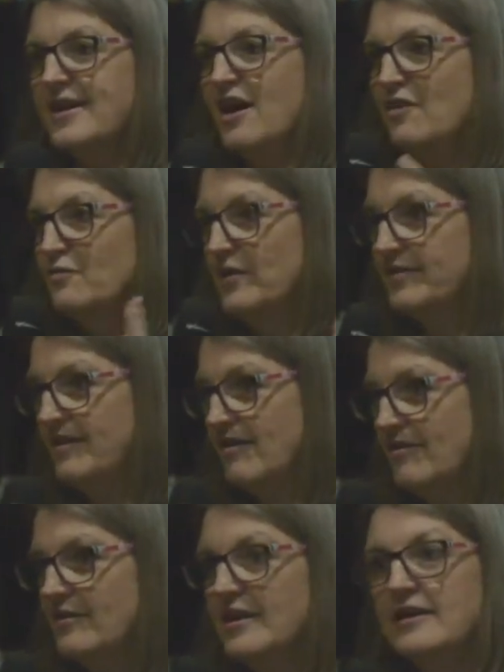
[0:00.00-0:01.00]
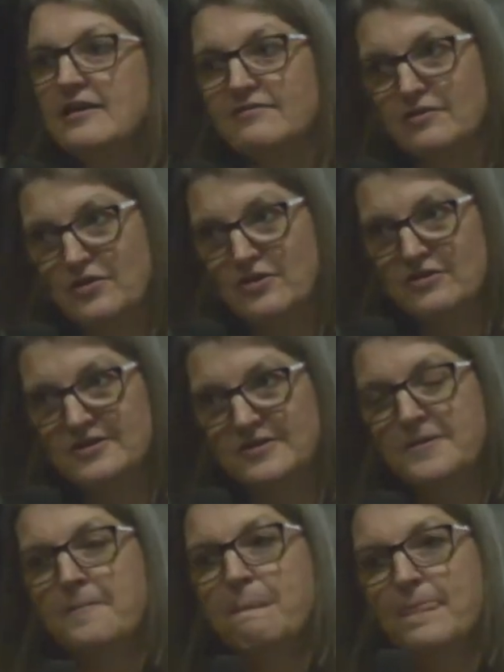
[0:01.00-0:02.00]
of what they already have
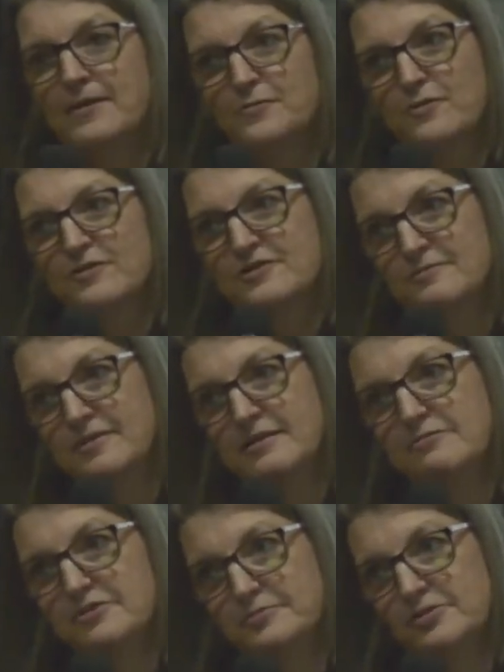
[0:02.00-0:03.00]
learned in order to be able to